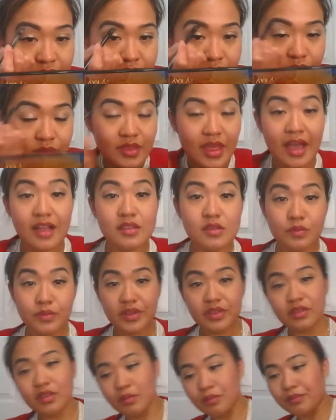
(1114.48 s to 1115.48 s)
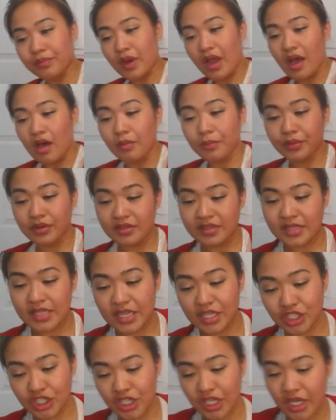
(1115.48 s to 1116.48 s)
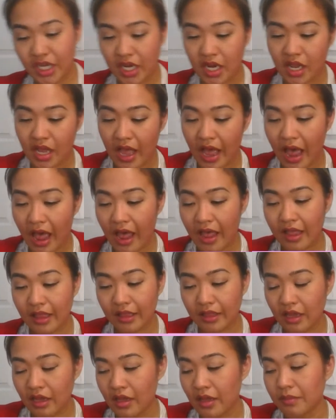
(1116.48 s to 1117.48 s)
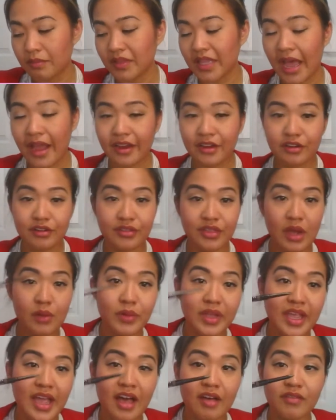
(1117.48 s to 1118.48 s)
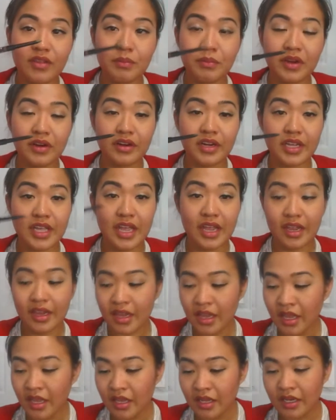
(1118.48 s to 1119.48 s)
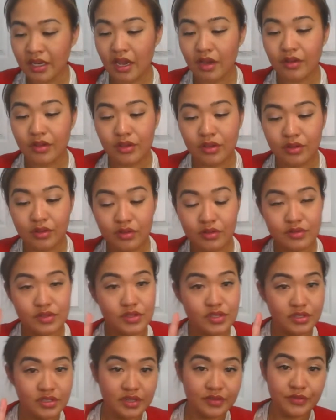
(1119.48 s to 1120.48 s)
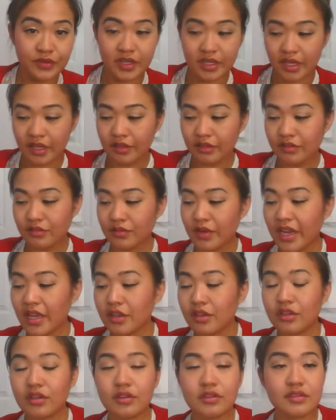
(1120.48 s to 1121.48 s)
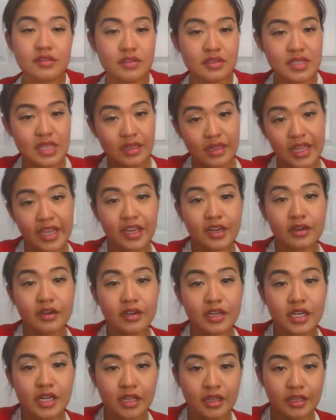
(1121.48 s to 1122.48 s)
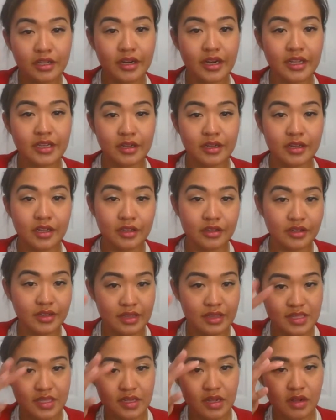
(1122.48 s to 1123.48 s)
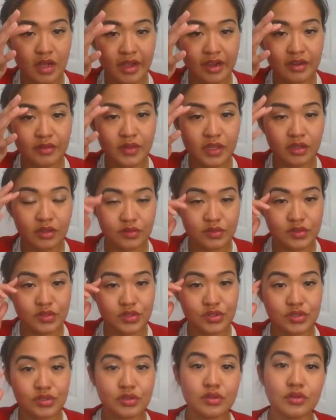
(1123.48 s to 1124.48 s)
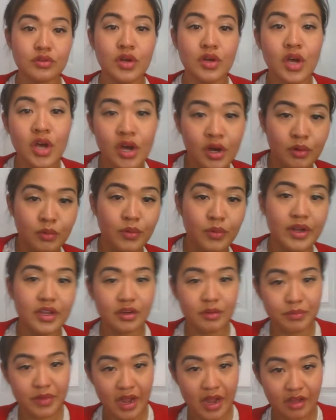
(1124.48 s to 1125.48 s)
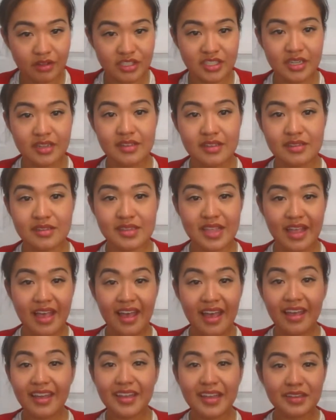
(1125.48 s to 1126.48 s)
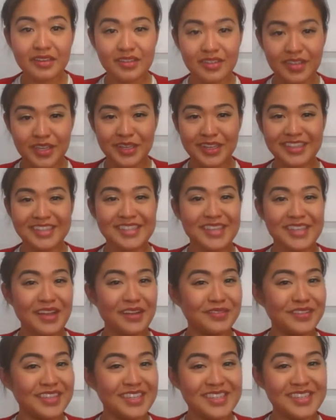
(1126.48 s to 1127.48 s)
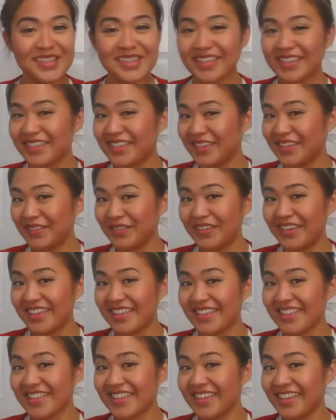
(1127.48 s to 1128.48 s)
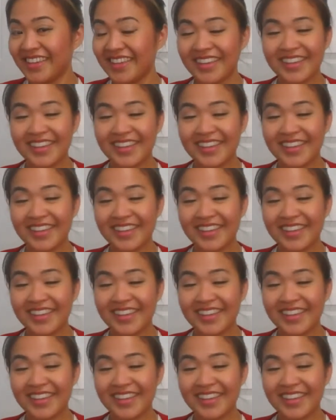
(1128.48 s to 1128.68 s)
So that's with the Brow Precision liner that we have in Mary Kay. Now you use two different colors, right? You use a lighter color and a color that's kind of close to what your brow shade's at. And you can definitely see the difference